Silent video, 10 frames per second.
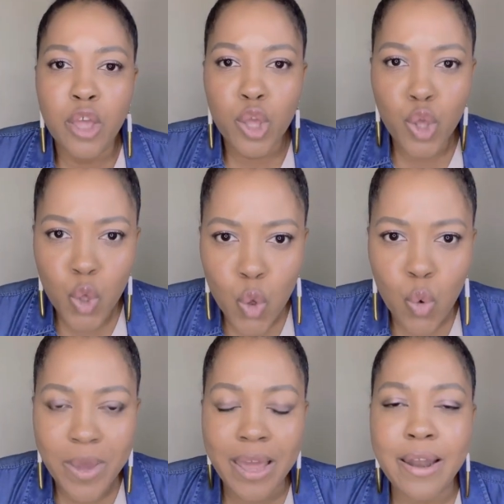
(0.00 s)

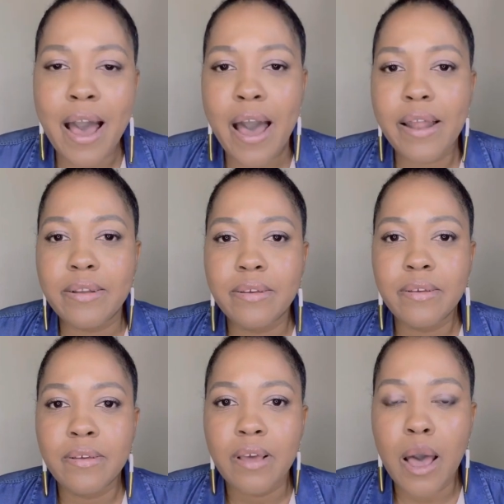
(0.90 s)
You cannot
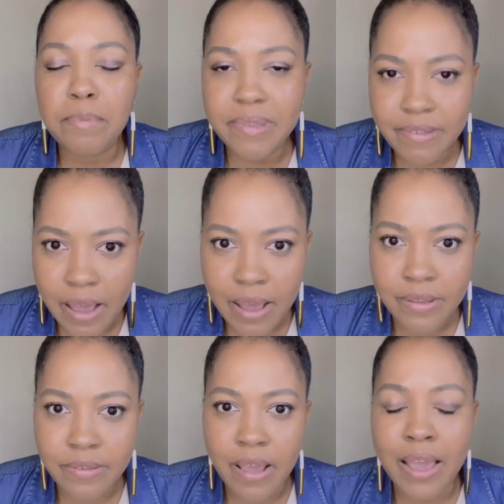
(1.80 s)

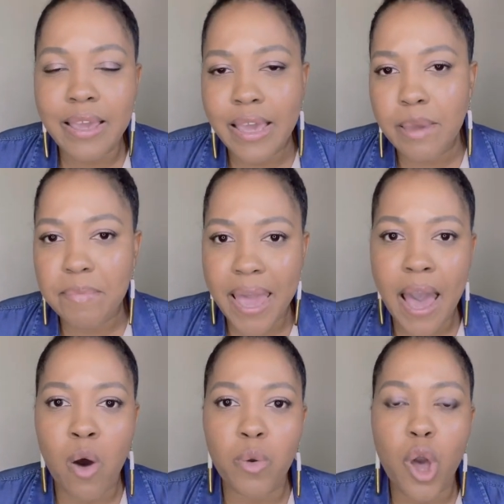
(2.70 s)
obsess and keep
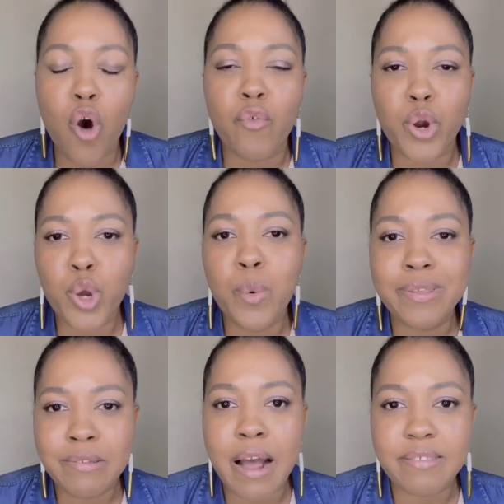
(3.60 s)
count over who
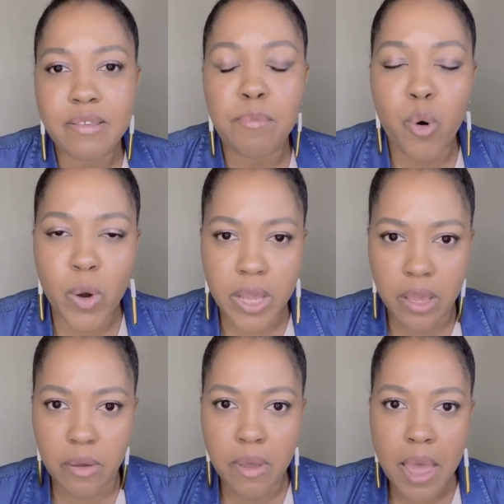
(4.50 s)
is not supporting
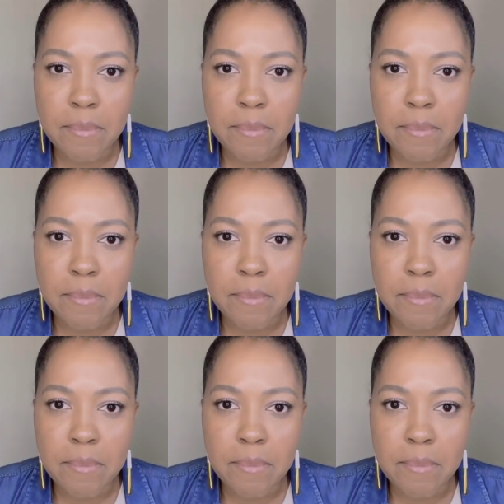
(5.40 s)
you,